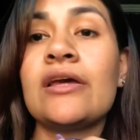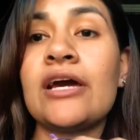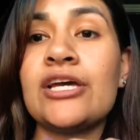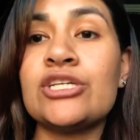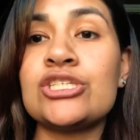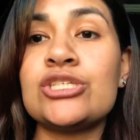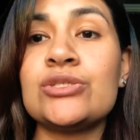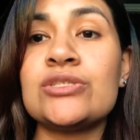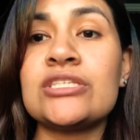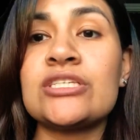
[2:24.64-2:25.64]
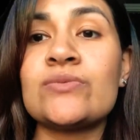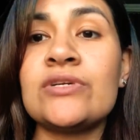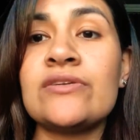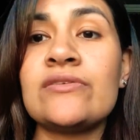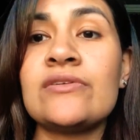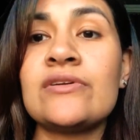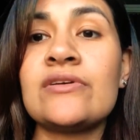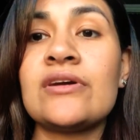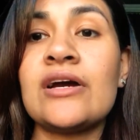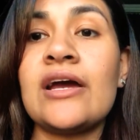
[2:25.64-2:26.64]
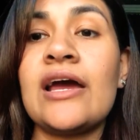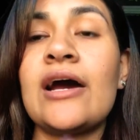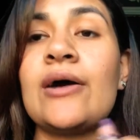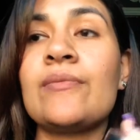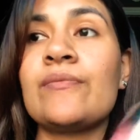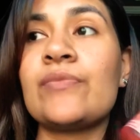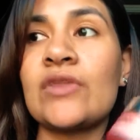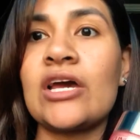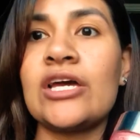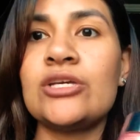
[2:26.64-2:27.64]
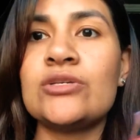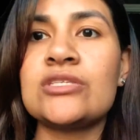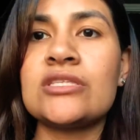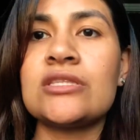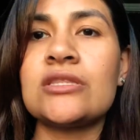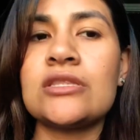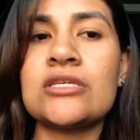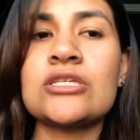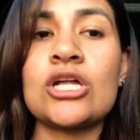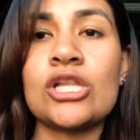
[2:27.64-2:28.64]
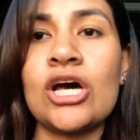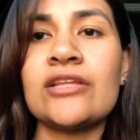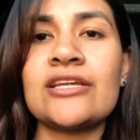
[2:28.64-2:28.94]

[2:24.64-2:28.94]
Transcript: I usually use this one. Um, I use this a lot.